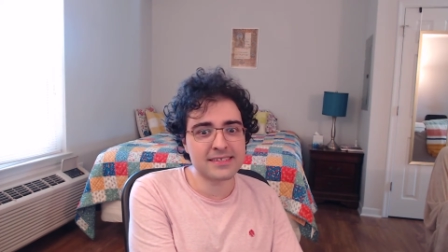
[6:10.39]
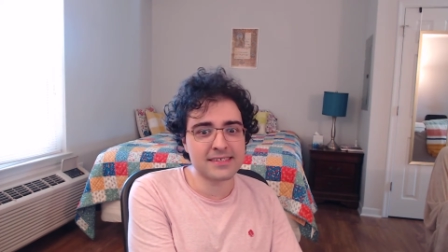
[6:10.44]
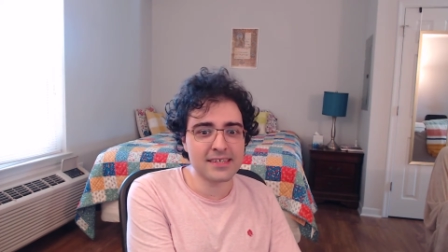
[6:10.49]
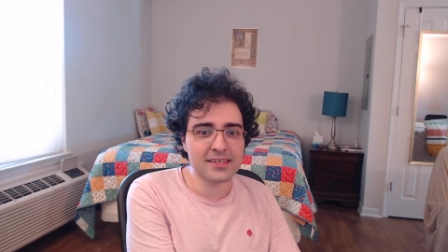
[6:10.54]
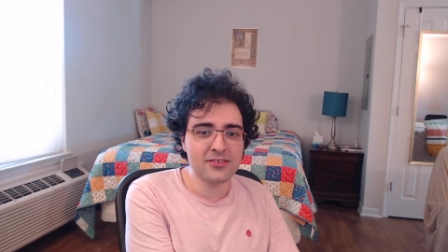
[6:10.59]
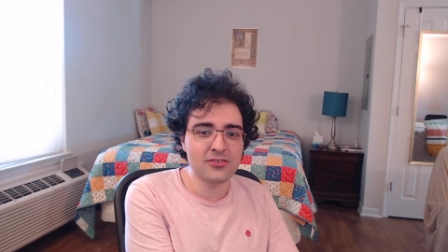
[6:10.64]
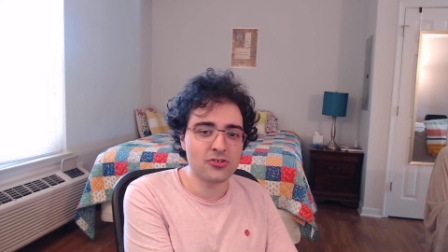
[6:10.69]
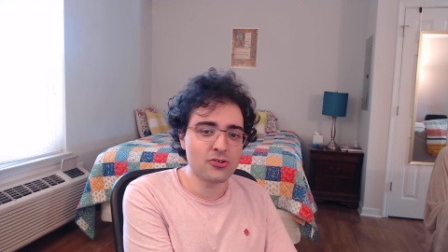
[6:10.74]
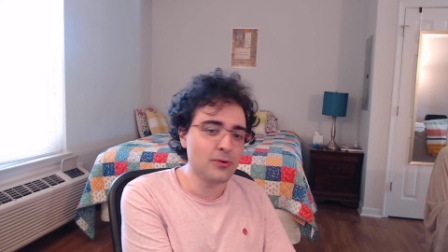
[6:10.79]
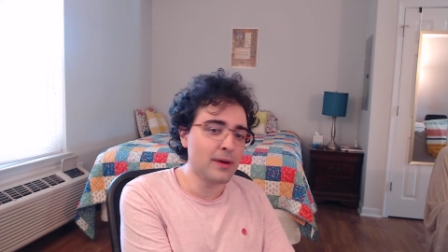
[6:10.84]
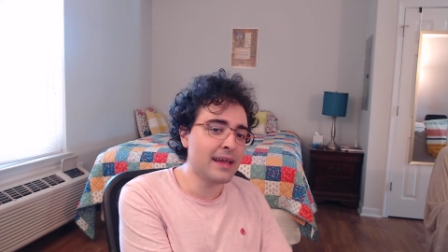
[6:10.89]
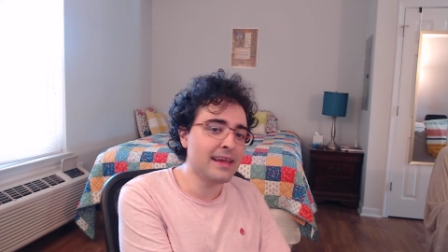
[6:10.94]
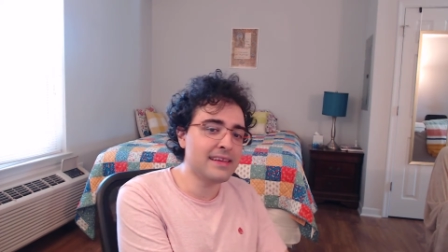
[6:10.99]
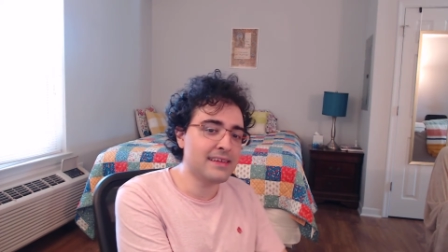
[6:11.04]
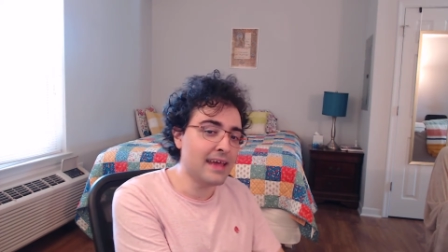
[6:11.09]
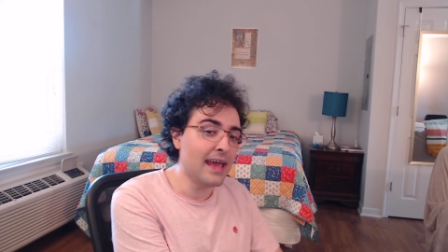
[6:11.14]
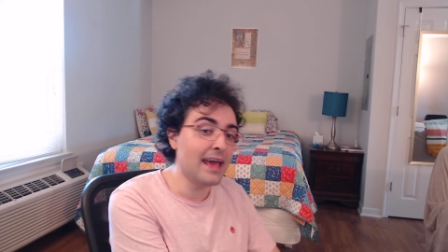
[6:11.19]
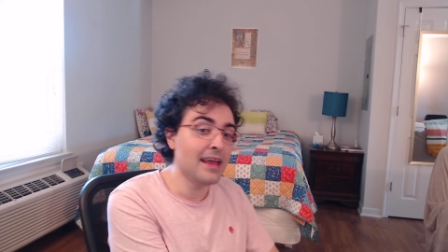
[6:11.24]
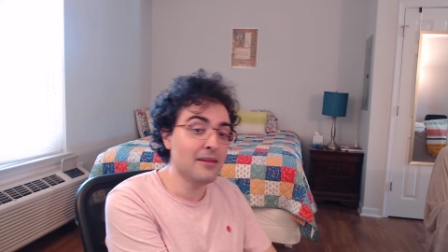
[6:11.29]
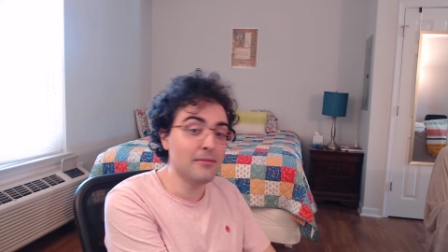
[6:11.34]
into a
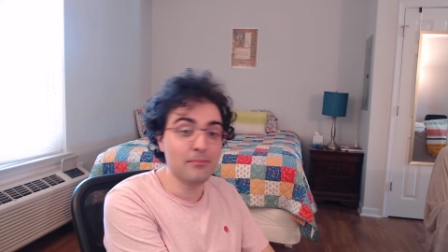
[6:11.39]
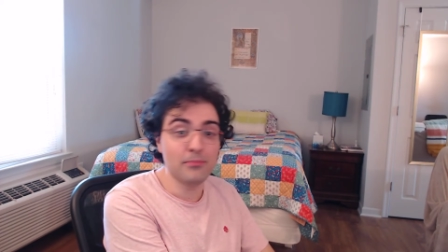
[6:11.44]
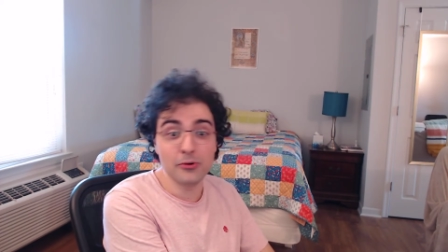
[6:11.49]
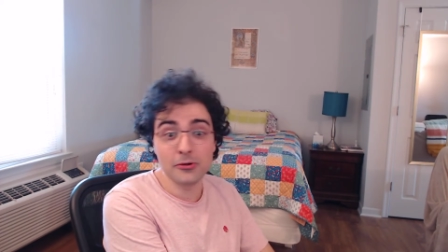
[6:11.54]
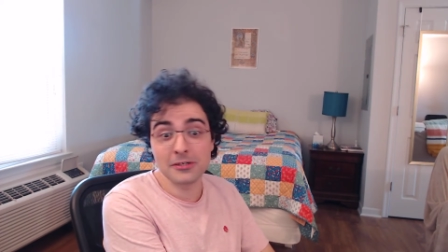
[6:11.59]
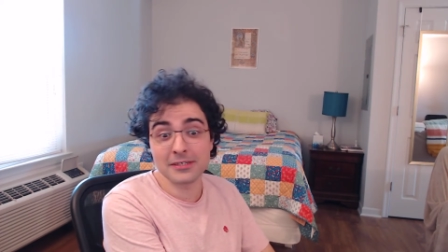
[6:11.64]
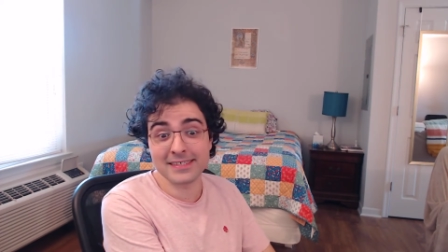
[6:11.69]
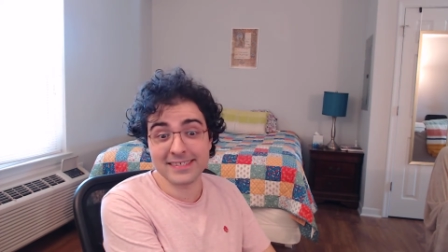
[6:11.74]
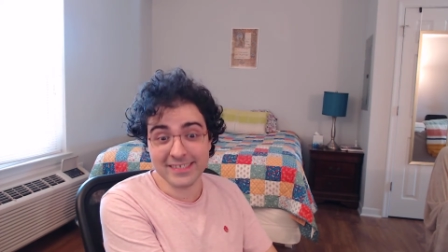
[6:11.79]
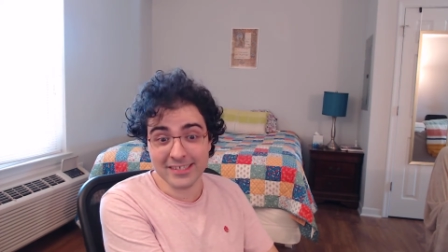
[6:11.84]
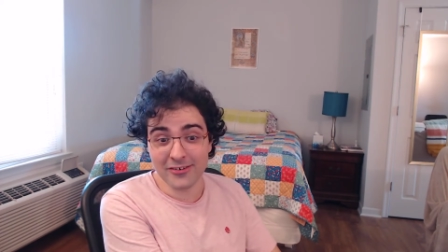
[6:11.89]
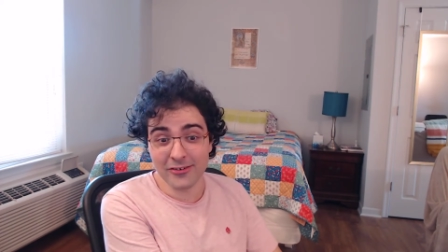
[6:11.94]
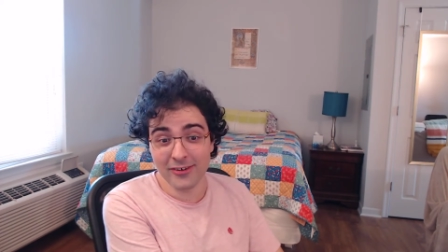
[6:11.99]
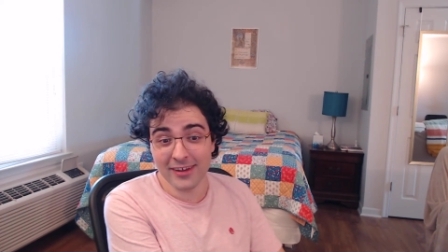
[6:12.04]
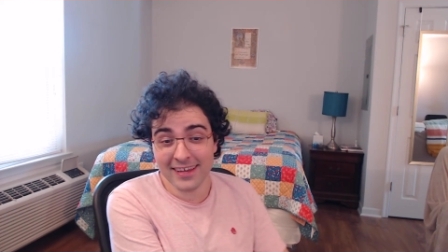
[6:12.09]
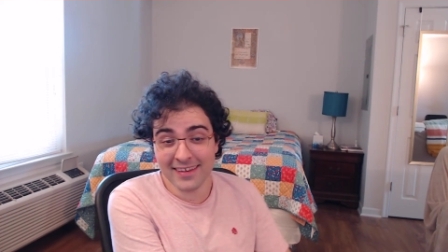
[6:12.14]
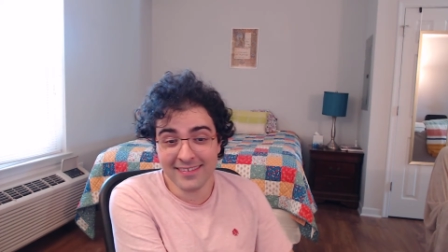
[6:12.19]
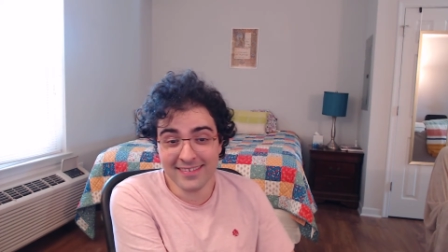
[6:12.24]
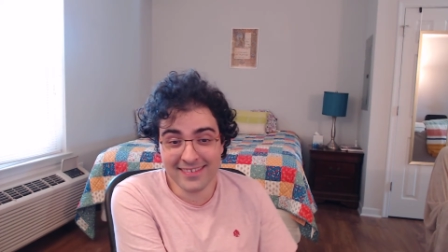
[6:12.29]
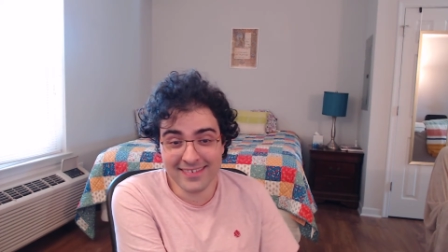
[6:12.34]
10-book
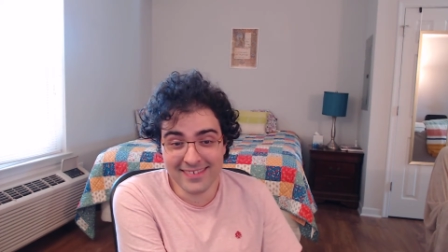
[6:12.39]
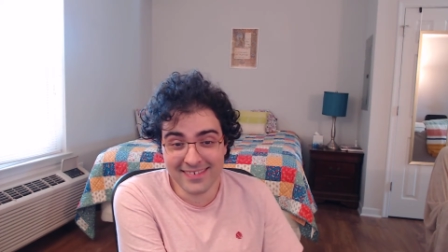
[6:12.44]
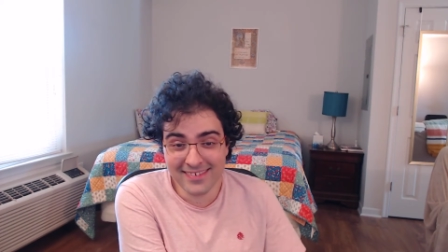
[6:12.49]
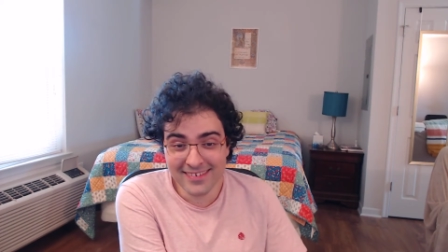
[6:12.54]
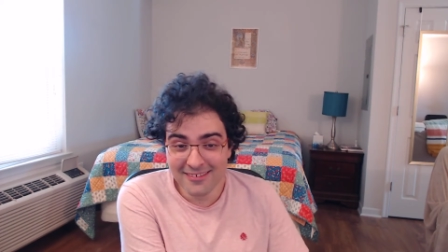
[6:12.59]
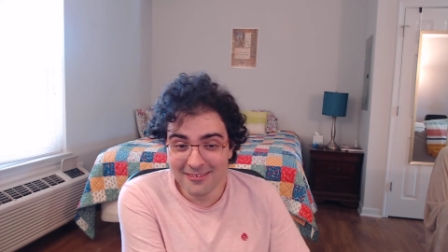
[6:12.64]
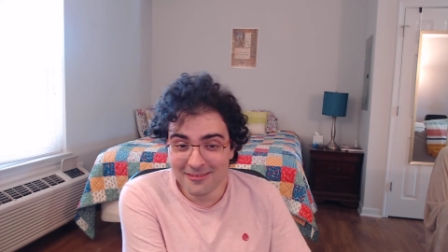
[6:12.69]
series.